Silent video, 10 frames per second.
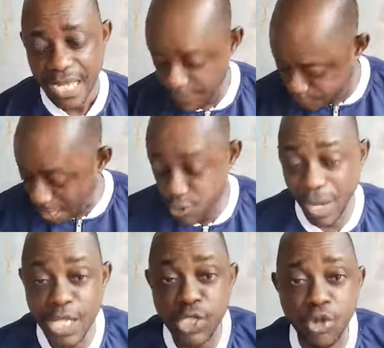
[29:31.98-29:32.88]
If we
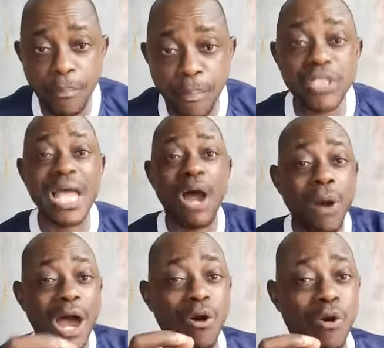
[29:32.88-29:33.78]
actually support
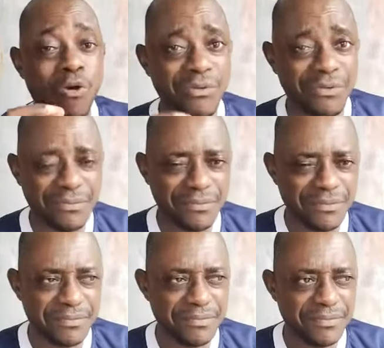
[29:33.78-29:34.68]
our own,
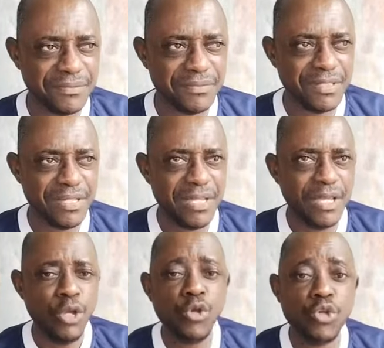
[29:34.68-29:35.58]

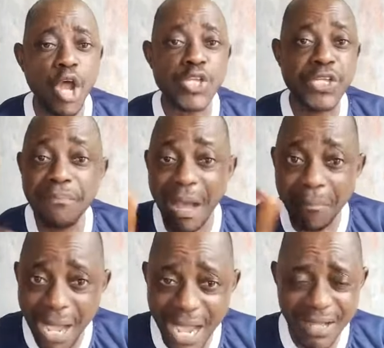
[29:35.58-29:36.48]
you don't see
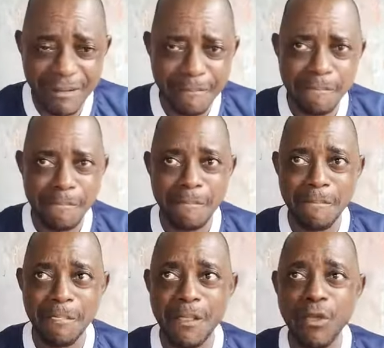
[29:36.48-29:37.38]
mama
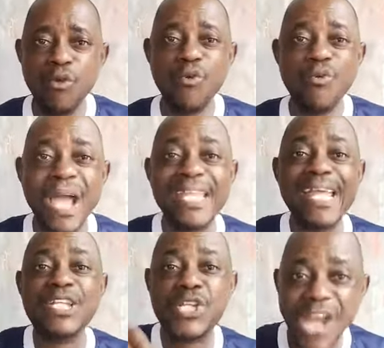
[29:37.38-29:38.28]
where
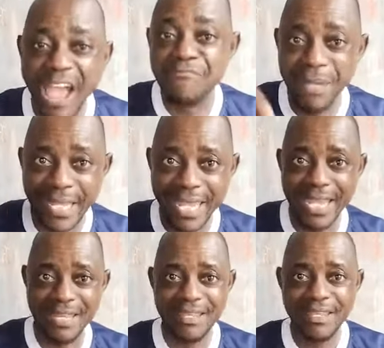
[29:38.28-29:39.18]
they drive
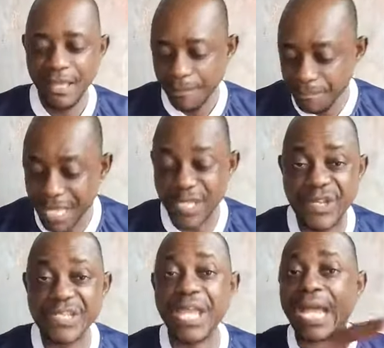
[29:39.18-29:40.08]
pikin, make
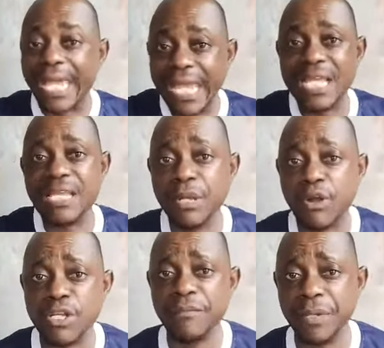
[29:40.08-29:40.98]
student that kill herself
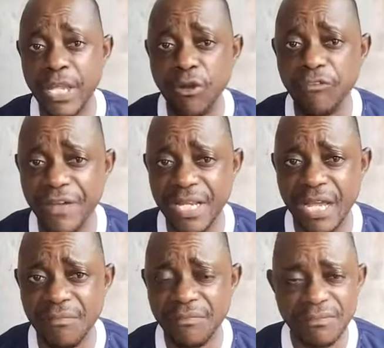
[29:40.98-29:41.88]
because the pikin offend
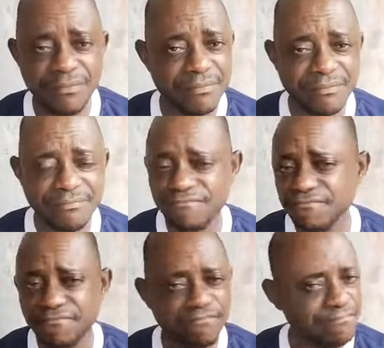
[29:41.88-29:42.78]
them.
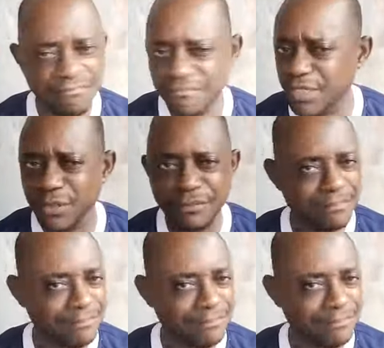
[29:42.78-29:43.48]
No.